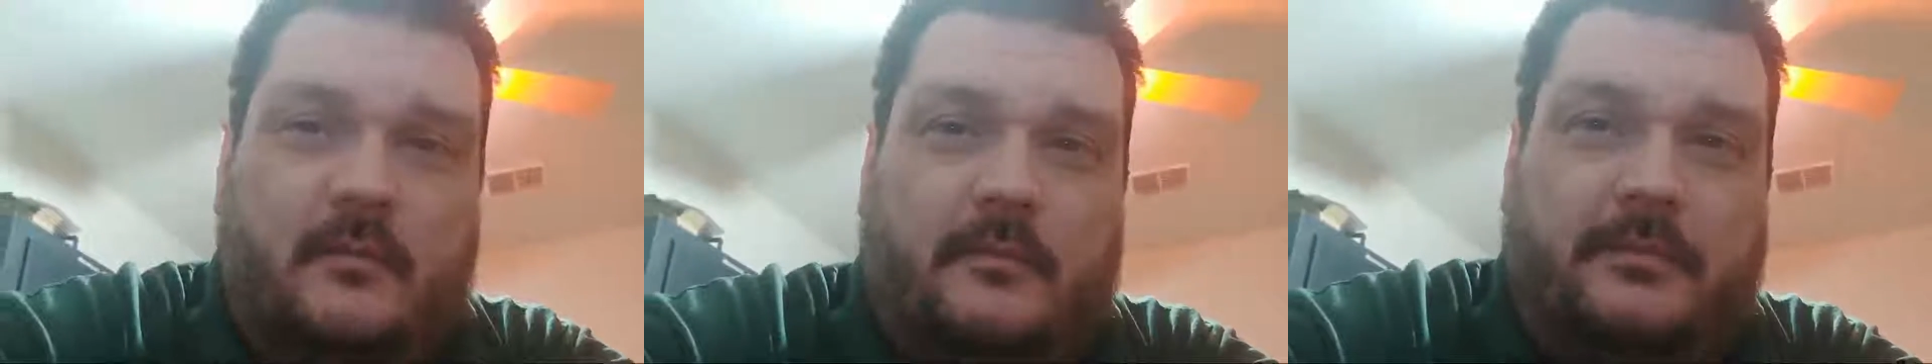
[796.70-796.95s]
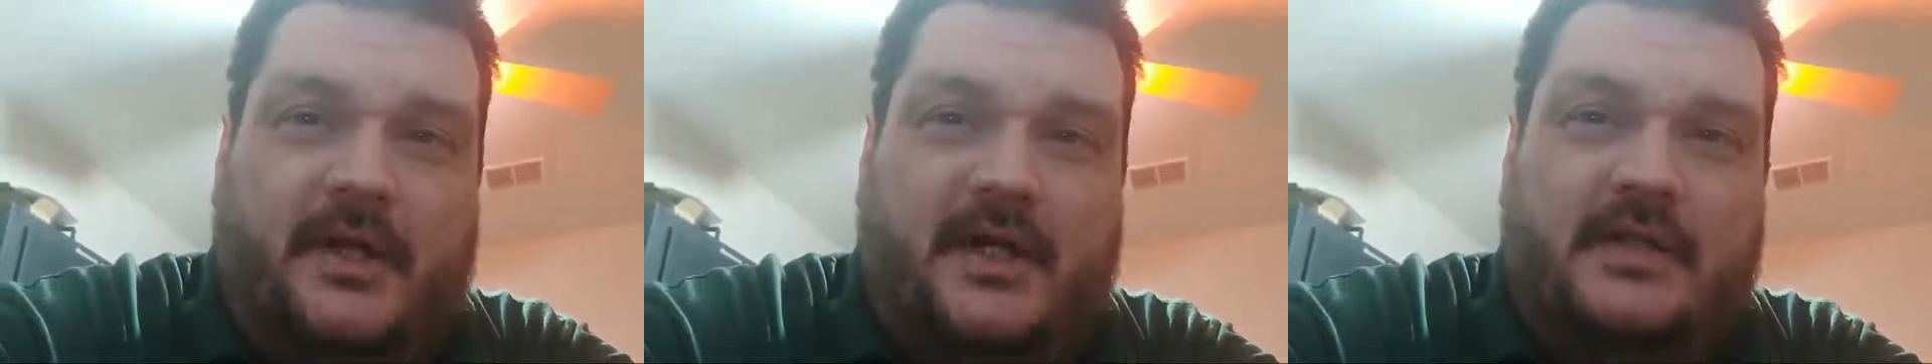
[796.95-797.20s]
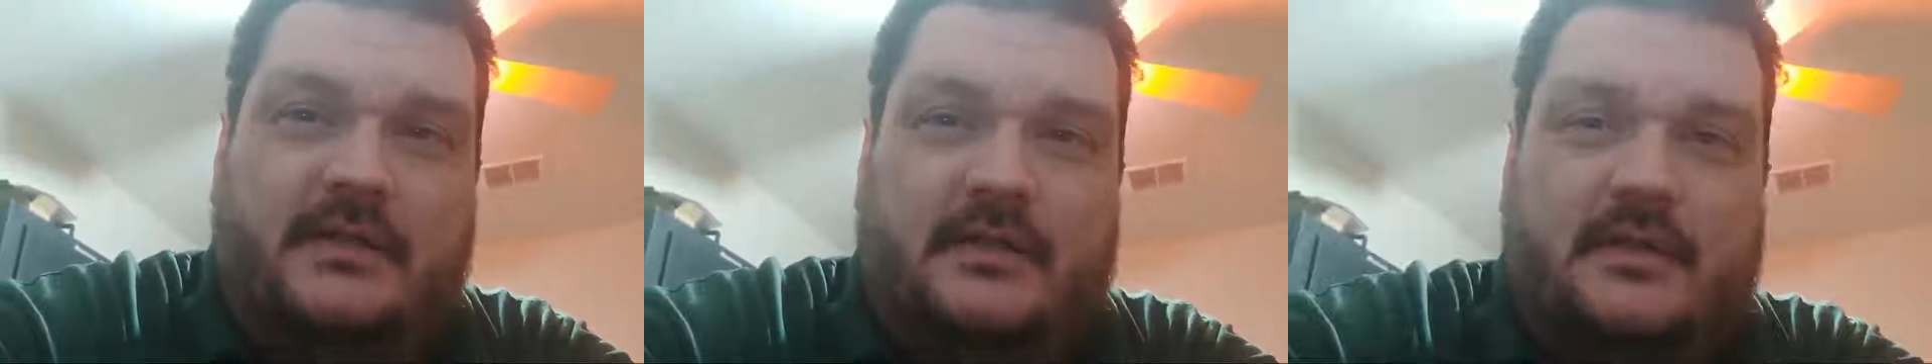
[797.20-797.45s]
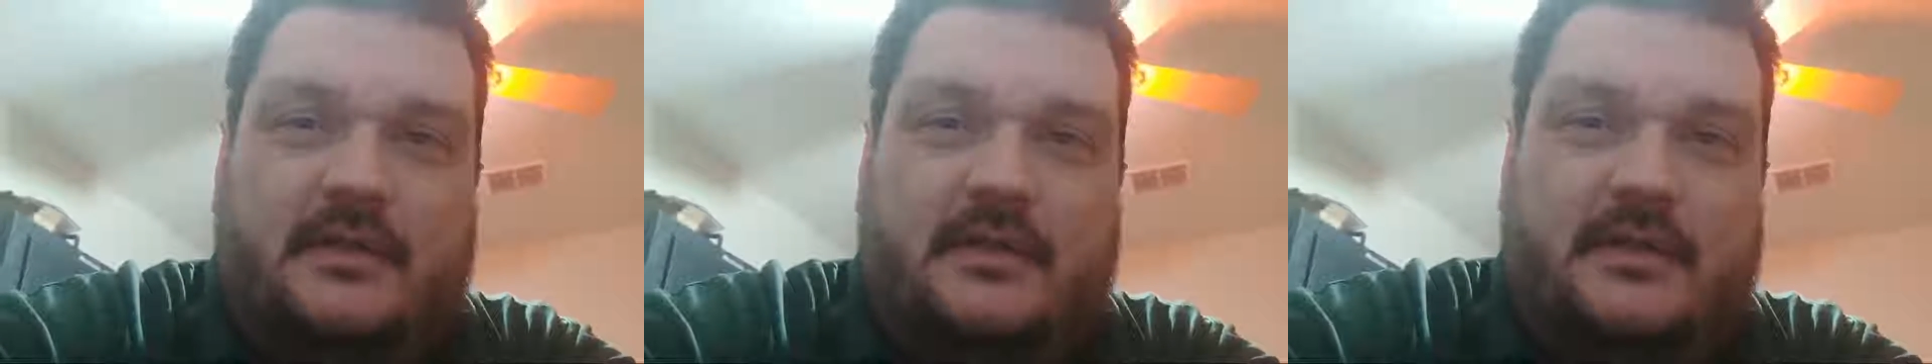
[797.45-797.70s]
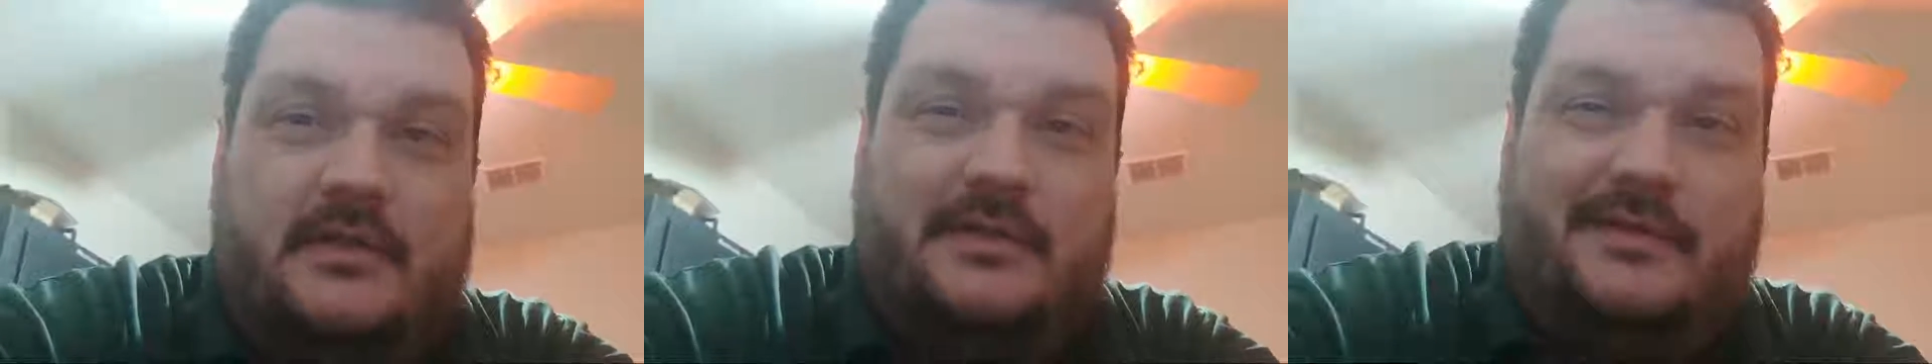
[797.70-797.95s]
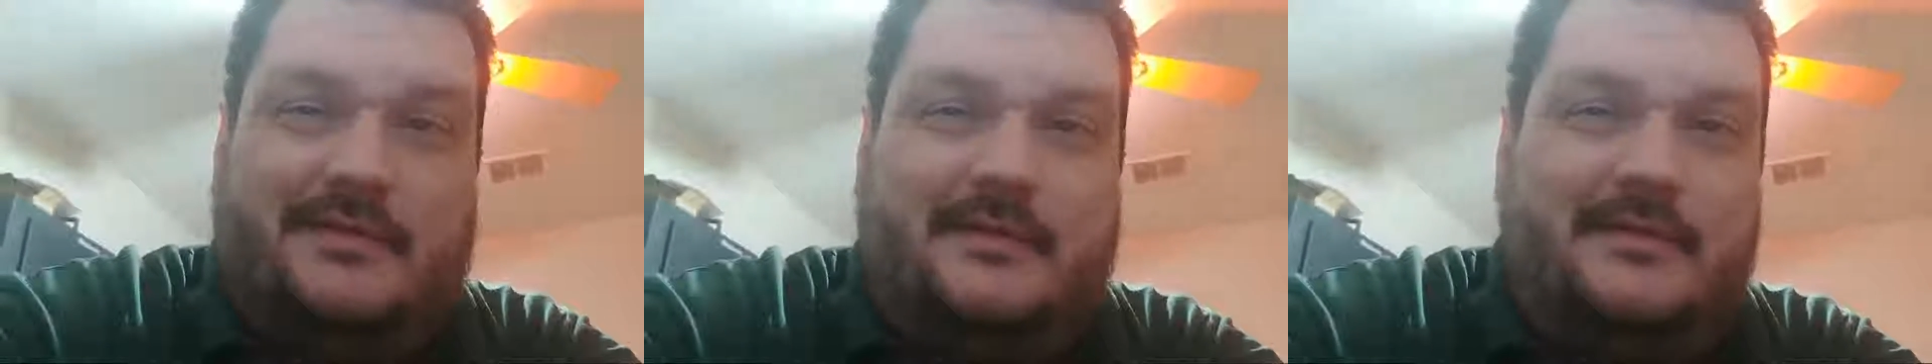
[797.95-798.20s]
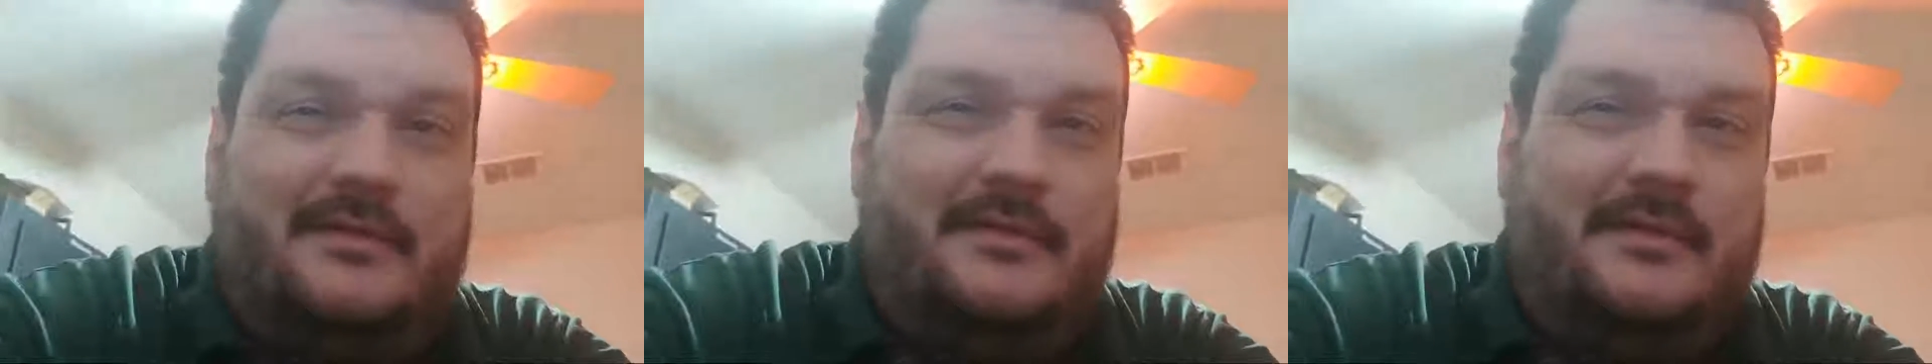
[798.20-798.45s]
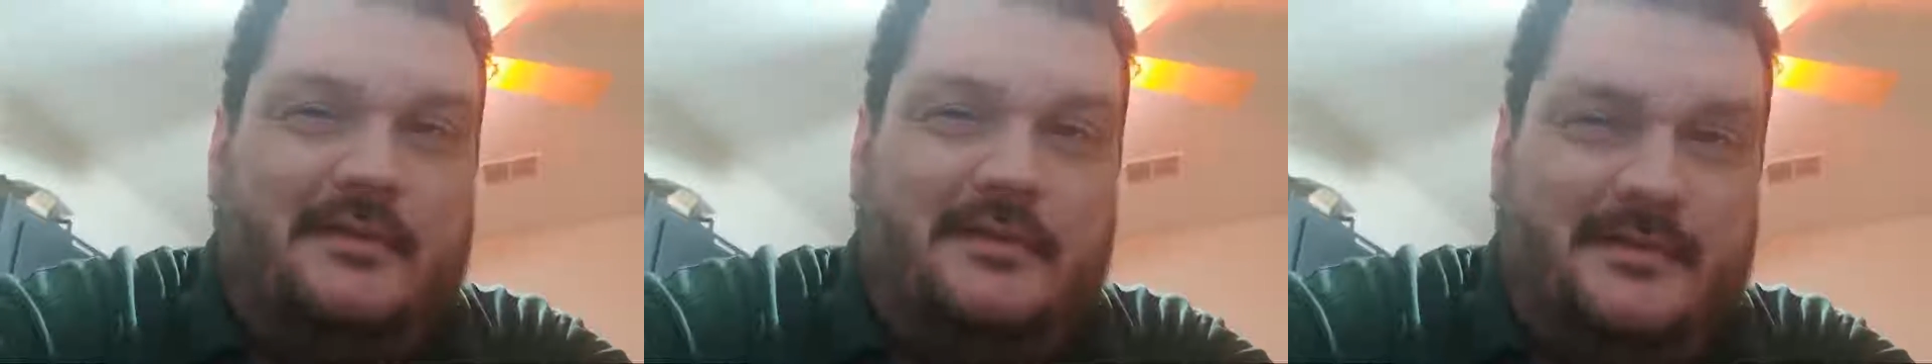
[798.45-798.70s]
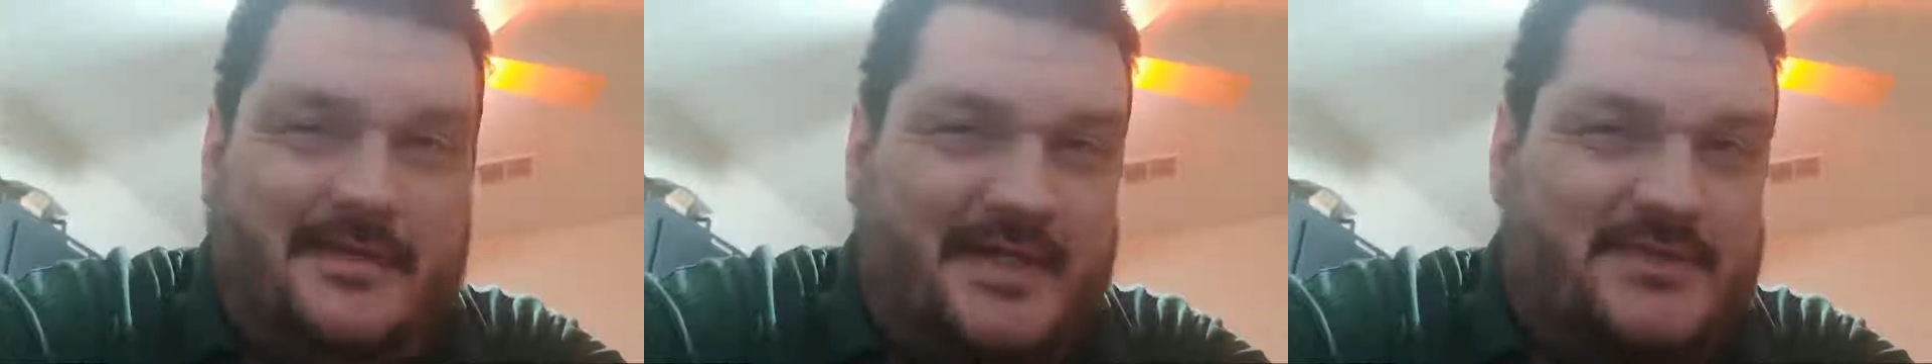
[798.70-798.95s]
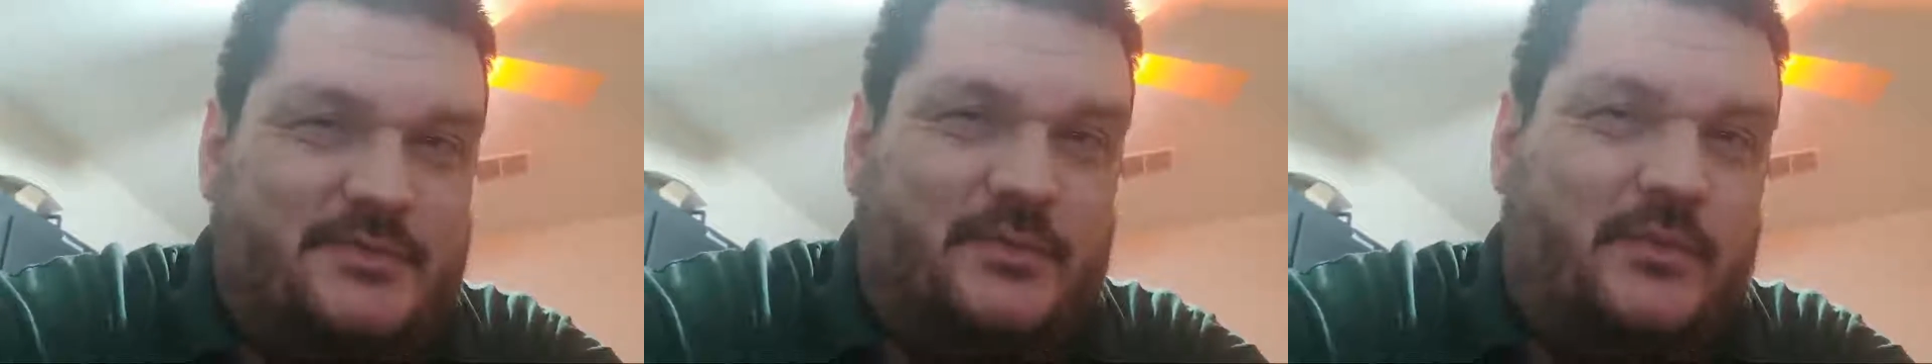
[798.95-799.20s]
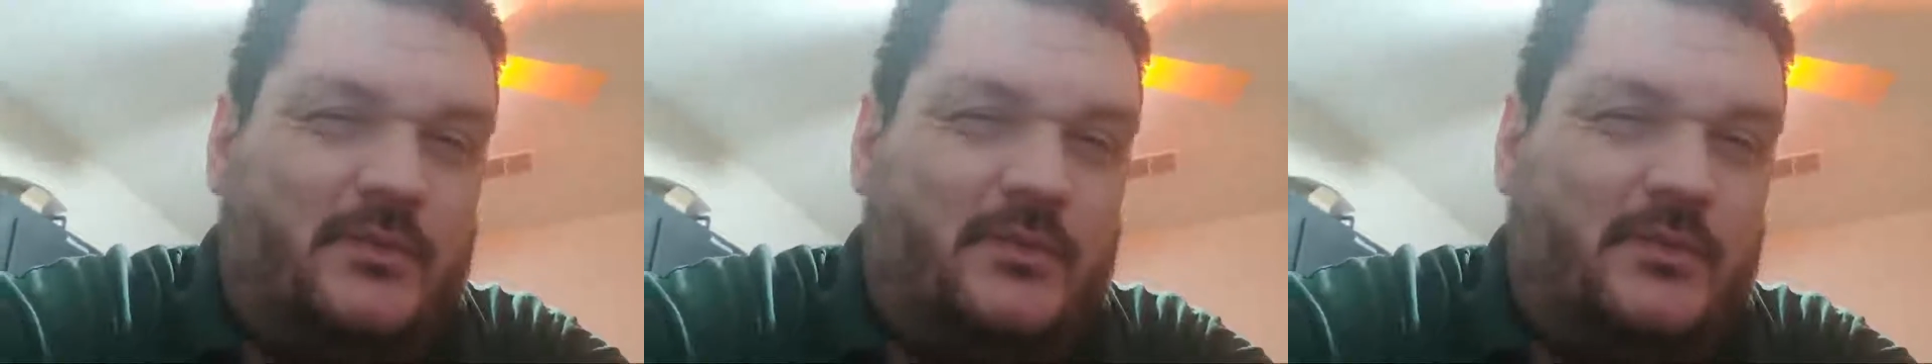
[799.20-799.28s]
But that's